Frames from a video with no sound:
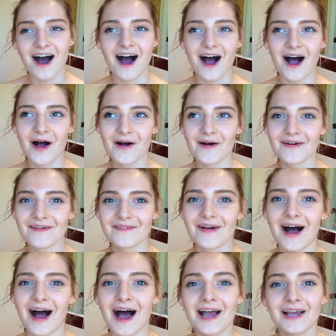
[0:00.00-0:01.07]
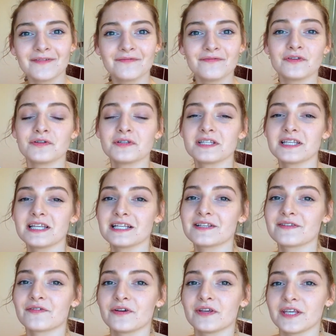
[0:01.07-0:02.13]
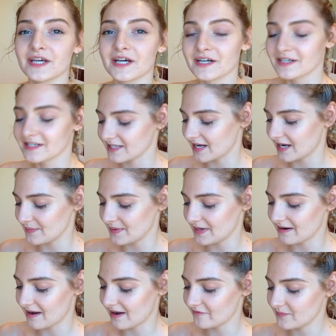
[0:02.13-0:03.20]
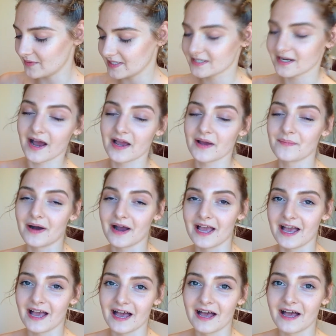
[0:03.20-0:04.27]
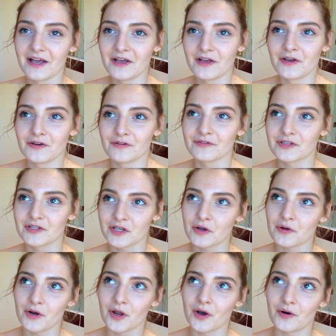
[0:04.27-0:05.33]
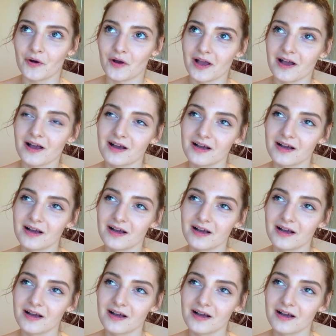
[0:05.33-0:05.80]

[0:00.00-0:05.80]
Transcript: I've used these for years. I mean, I've been dyeing my hair for so long.